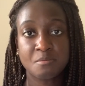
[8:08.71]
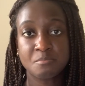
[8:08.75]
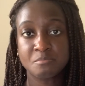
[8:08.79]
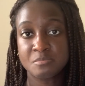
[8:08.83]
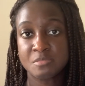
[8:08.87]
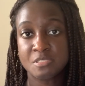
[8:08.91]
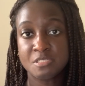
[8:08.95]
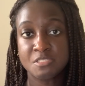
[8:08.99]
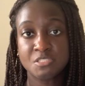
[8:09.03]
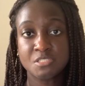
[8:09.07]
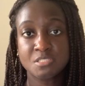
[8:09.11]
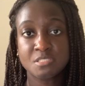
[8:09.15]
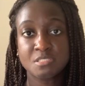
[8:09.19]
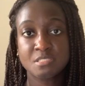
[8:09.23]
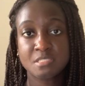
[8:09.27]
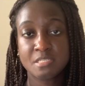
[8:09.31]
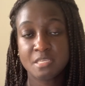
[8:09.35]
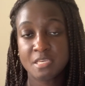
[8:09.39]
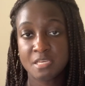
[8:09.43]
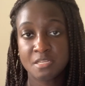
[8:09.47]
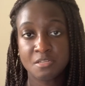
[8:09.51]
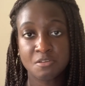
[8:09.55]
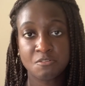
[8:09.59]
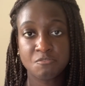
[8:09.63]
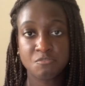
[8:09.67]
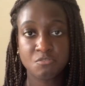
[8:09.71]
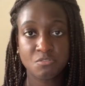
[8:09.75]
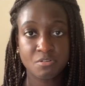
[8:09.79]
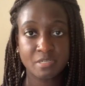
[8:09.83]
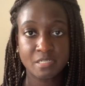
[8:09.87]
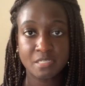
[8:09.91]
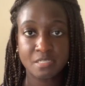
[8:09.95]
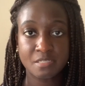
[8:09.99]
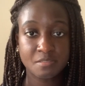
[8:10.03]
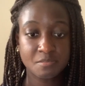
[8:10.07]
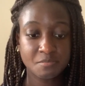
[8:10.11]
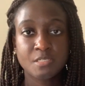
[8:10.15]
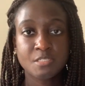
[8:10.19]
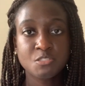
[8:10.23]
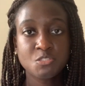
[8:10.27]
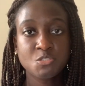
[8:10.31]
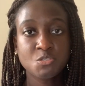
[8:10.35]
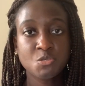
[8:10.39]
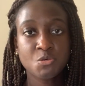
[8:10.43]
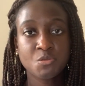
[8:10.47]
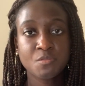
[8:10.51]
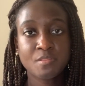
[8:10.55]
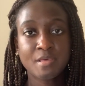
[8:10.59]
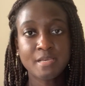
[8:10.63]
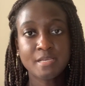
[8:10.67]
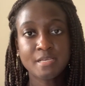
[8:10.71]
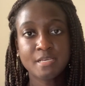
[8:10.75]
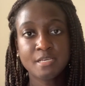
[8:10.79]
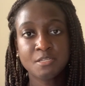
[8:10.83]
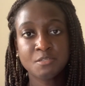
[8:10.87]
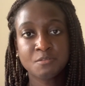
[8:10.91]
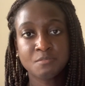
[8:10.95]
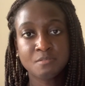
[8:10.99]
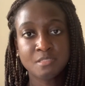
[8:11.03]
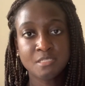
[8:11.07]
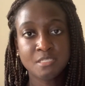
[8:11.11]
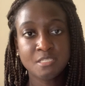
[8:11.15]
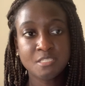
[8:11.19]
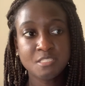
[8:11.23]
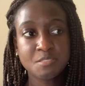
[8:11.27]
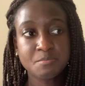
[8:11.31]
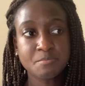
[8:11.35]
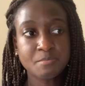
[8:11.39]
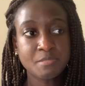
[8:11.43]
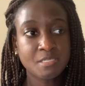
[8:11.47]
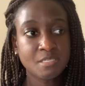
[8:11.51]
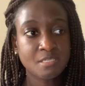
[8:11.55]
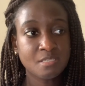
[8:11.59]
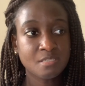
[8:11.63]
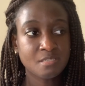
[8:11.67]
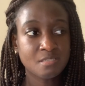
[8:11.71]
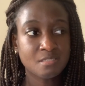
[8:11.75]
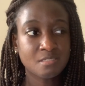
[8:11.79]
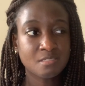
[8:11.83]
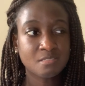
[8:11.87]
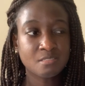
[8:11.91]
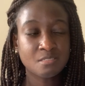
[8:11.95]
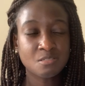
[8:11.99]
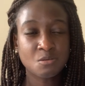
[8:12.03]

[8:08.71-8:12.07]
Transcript: They just can't afford it. And so that kind of leads me in